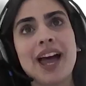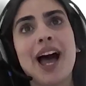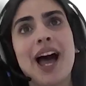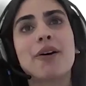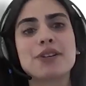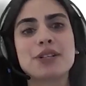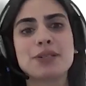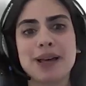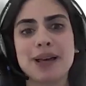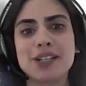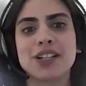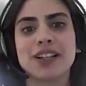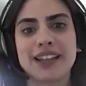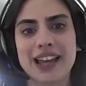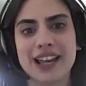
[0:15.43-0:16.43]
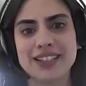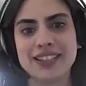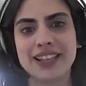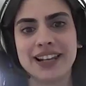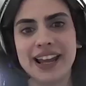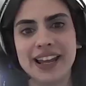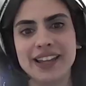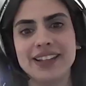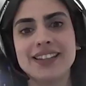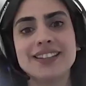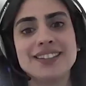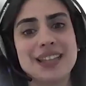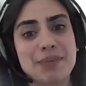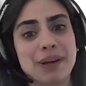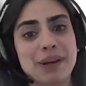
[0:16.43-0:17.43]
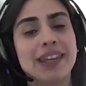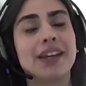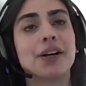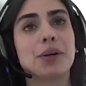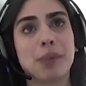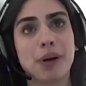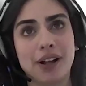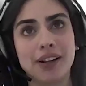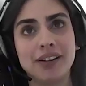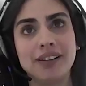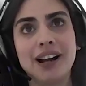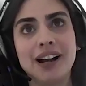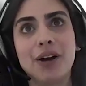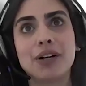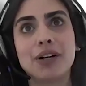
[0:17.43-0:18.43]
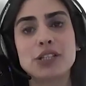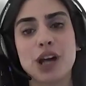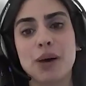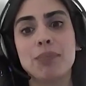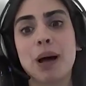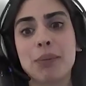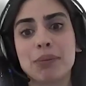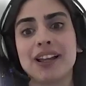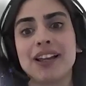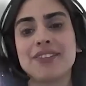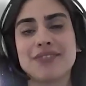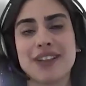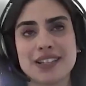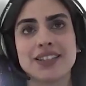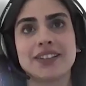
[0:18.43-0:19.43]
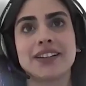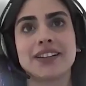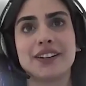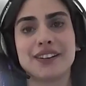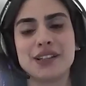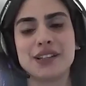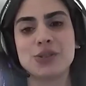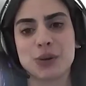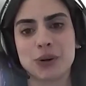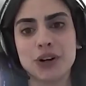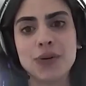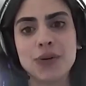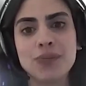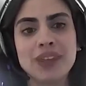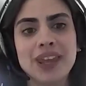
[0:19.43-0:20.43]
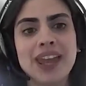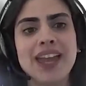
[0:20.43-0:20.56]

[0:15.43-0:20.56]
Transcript: Our special guest today is Jeppe Kirk Bonde, our top popular investor here in eToro.